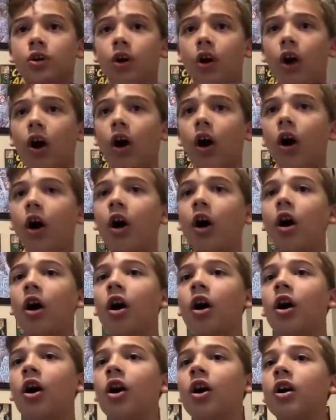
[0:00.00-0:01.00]

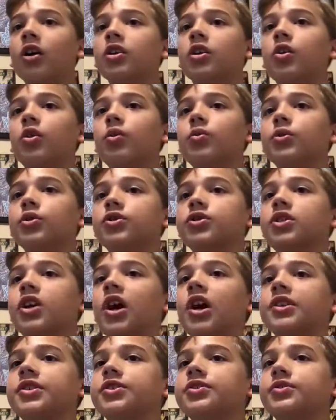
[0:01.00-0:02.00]
Oh, almost
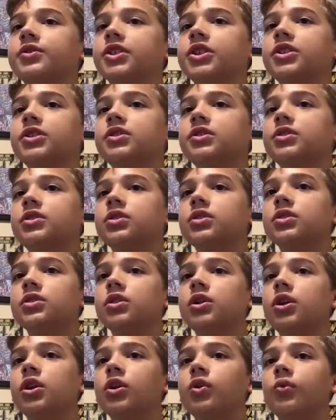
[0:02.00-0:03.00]
got to it.
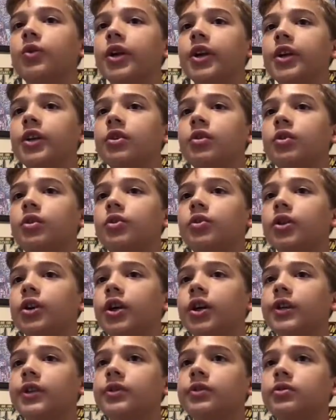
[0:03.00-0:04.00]
Oh, wait, hold
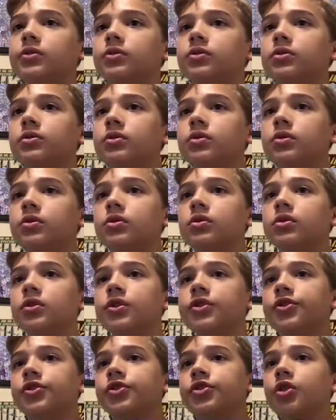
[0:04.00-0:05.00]
on.
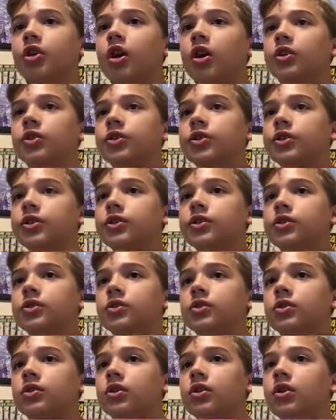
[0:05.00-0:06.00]
This is not good.
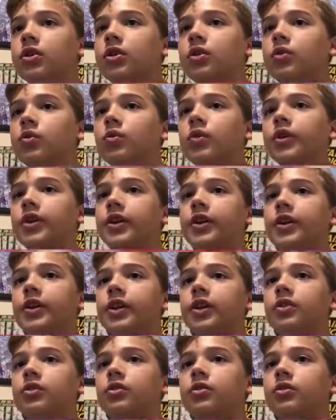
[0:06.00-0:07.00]
Oh, what a hit.